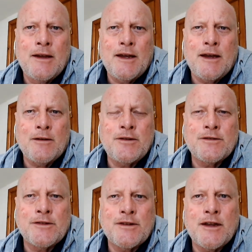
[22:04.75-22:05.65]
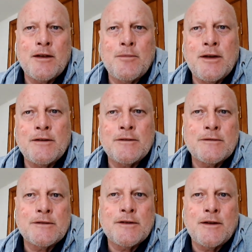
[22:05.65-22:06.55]
how he used to say about
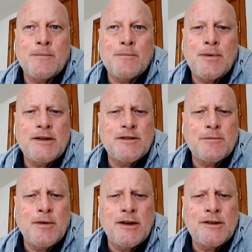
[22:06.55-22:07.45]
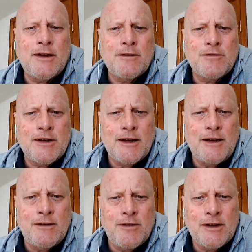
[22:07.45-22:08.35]
peace of mind in everyday
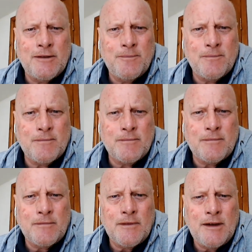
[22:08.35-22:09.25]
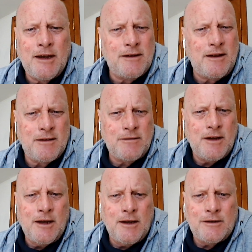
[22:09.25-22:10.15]
living. Yeah,
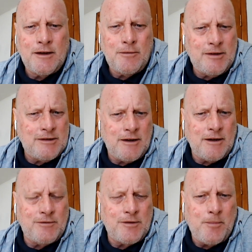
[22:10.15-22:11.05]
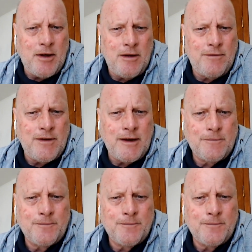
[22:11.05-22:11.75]
nobody's lives are perfect.